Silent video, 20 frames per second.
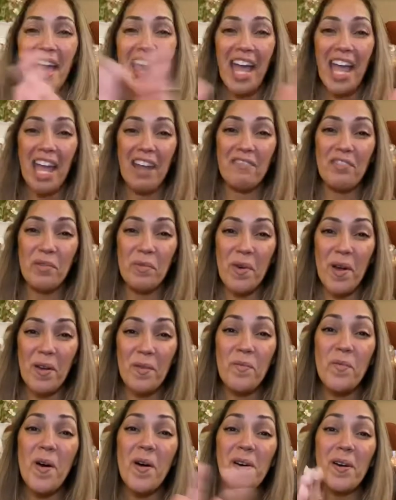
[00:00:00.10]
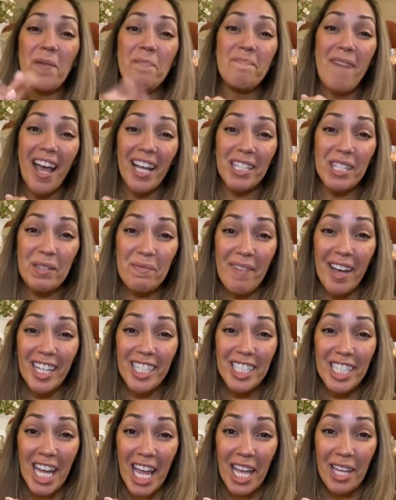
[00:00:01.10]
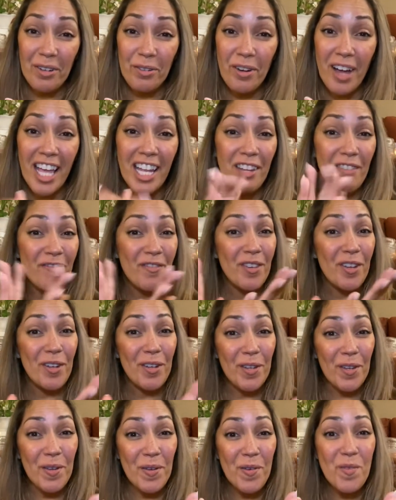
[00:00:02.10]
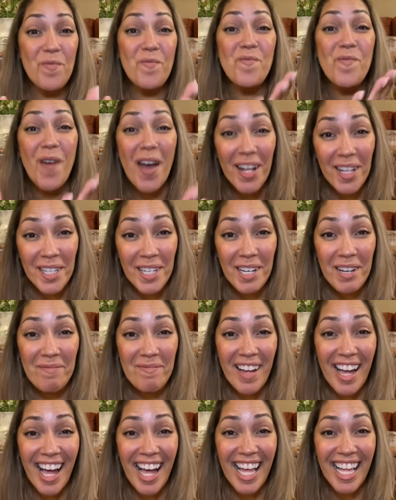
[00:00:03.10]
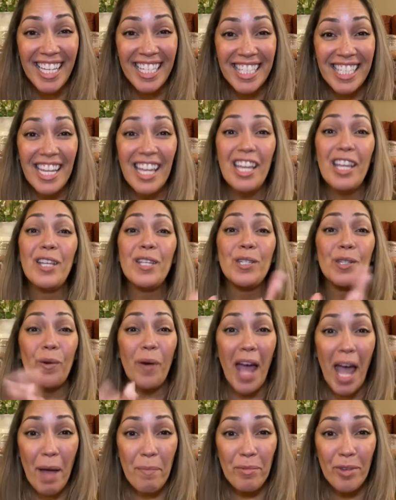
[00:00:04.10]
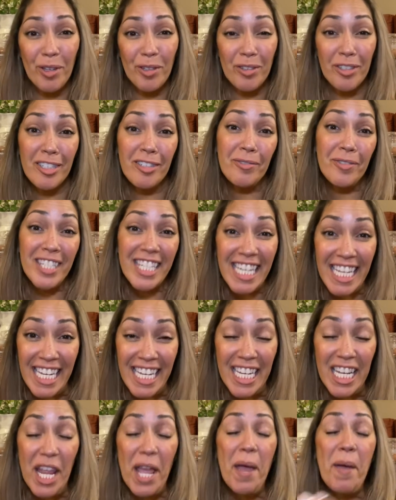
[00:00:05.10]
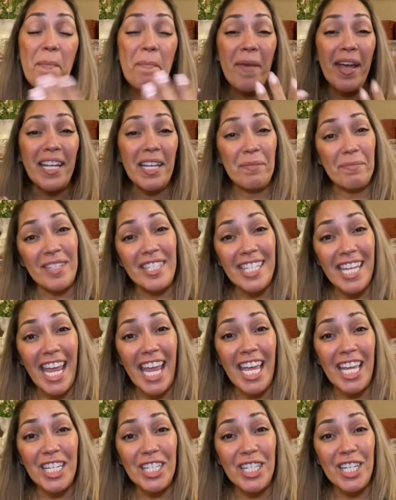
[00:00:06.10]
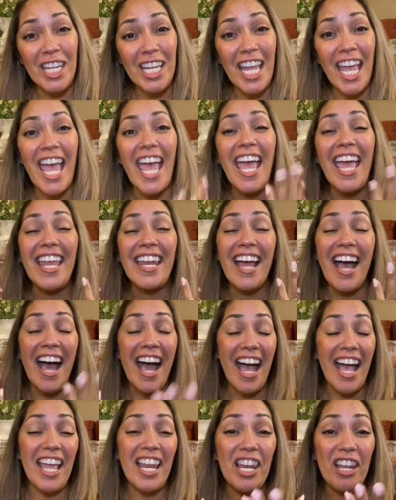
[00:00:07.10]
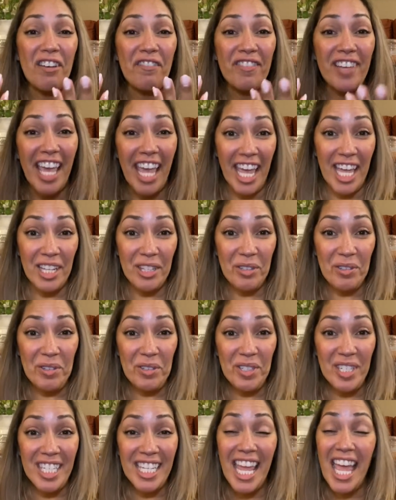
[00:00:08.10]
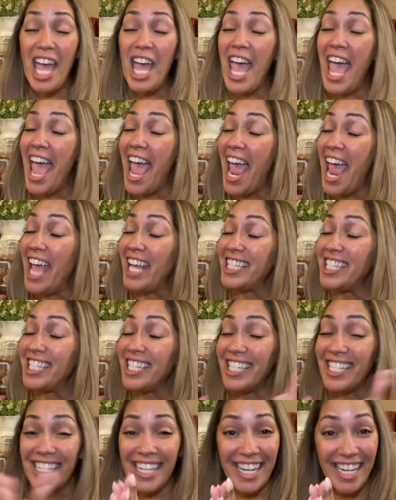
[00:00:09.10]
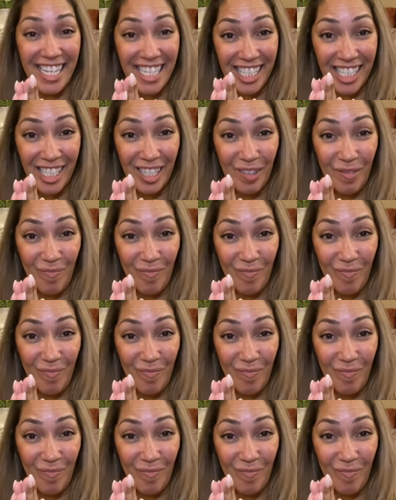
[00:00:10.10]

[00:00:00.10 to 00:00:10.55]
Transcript: Hi everyone, welcome back to my channel, and if you're new, welcome guys. So happy you tuned in. My name is Angie and I love candles, and tonight